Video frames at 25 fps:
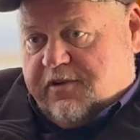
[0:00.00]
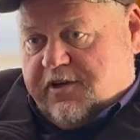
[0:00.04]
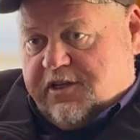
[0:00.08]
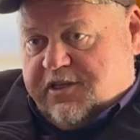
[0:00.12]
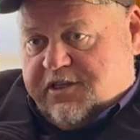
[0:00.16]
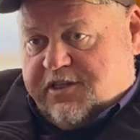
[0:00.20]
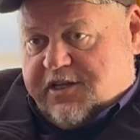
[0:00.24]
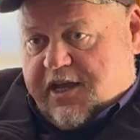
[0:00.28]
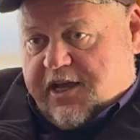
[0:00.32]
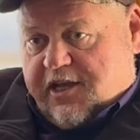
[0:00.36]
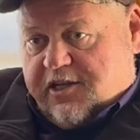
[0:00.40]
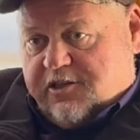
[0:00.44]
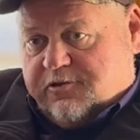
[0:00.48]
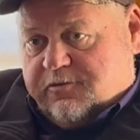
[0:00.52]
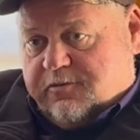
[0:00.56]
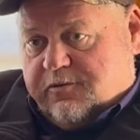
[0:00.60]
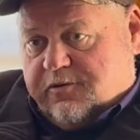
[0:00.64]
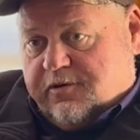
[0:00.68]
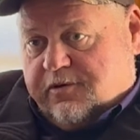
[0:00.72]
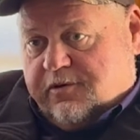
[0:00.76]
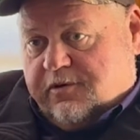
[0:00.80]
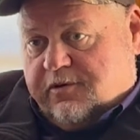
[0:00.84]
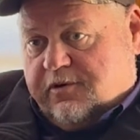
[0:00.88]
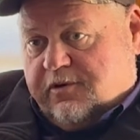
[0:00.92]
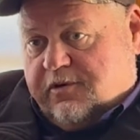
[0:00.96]
to
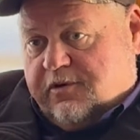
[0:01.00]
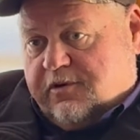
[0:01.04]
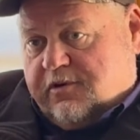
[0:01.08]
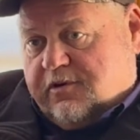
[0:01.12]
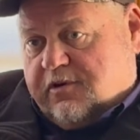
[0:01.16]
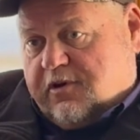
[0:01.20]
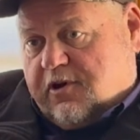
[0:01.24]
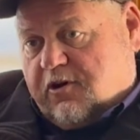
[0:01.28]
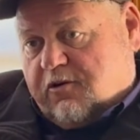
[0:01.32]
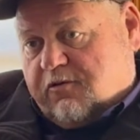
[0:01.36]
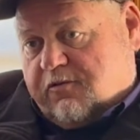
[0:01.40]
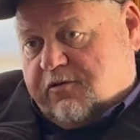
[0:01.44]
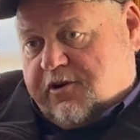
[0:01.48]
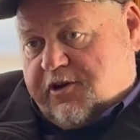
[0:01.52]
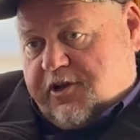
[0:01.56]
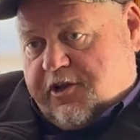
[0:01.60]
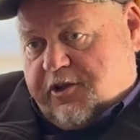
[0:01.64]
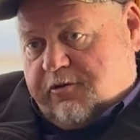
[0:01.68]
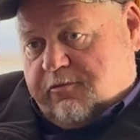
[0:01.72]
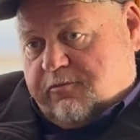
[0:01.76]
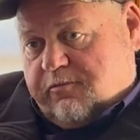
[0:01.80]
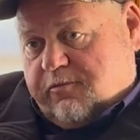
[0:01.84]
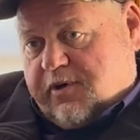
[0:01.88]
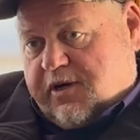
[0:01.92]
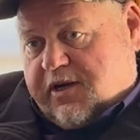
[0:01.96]
Jasper over
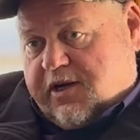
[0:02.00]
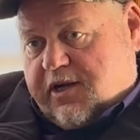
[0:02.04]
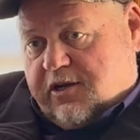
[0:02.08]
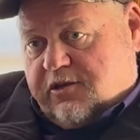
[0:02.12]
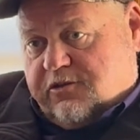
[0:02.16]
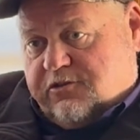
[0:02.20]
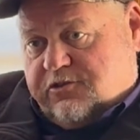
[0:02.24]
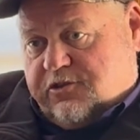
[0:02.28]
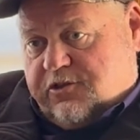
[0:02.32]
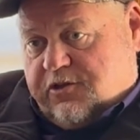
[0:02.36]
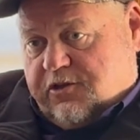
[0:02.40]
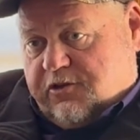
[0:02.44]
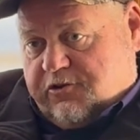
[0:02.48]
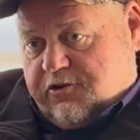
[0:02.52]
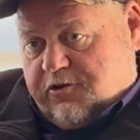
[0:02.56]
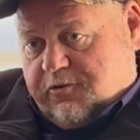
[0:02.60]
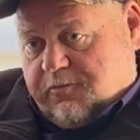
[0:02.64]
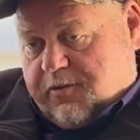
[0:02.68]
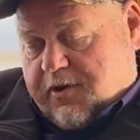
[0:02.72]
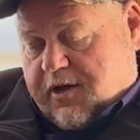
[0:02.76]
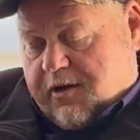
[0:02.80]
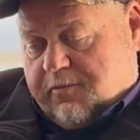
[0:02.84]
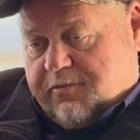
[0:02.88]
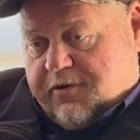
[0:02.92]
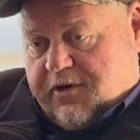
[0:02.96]
Newton because, you know, your
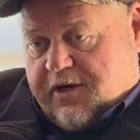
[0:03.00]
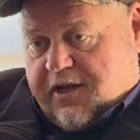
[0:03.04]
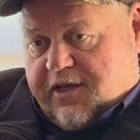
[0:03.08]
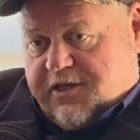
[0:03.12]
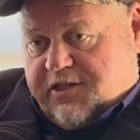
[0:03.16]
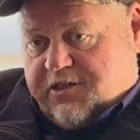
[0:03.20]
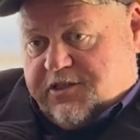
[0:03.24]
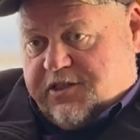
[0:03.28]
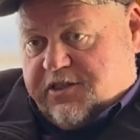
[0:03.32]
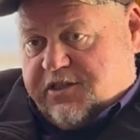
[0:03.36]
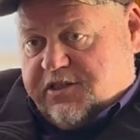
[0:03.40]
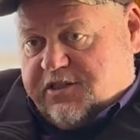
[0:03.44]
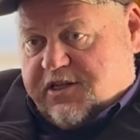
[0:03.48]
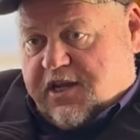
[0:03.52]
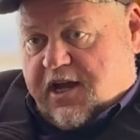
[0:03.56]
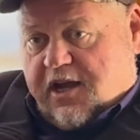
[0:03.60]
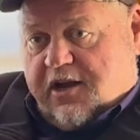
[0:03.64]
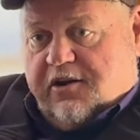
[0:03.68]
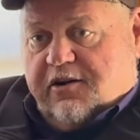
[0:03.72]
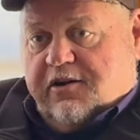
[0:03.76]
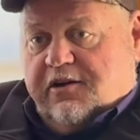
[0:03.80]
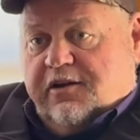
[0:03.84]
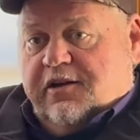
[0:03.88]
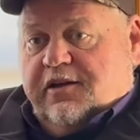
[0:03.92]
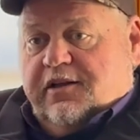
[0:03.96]
population is
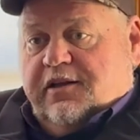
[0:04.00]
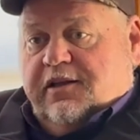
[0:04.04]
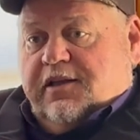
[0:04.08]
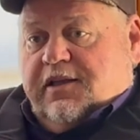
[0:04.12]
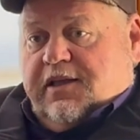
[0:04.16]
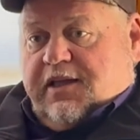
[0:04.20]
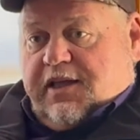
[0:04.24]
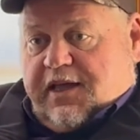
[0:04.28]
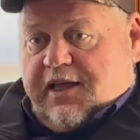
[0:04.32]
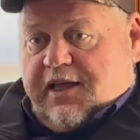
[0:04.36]
higher in